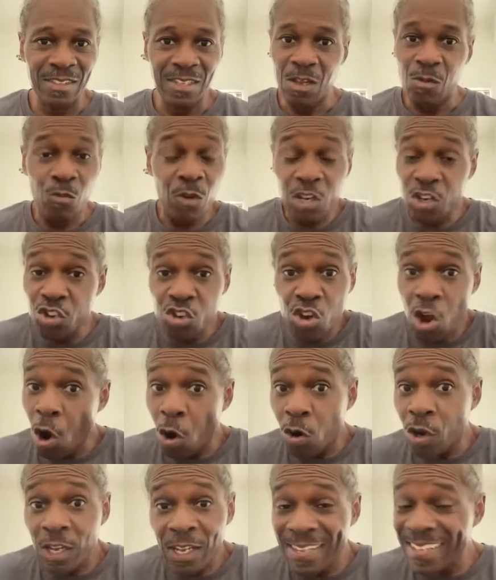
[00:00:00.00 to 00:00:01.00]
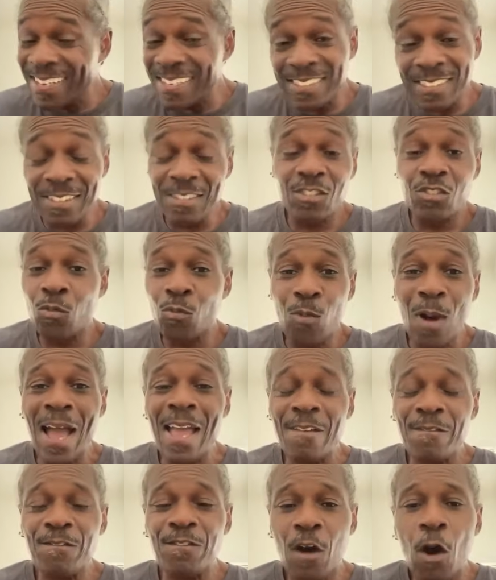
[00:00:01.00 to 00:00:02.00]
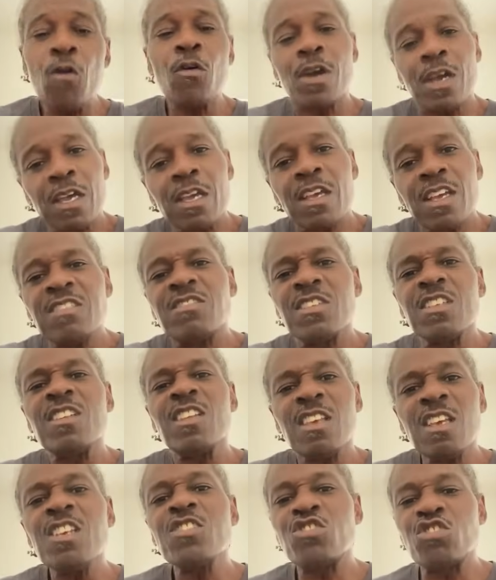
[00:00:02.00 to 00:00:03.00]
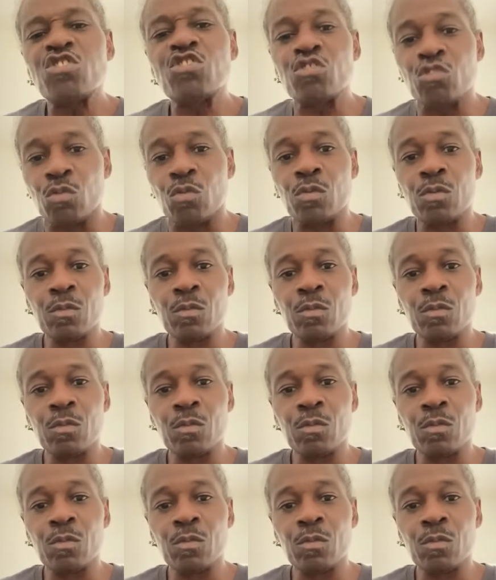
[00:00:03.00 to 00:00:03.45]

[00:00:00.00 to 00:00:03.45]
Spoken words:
with no allegiance to white folk, is an issue.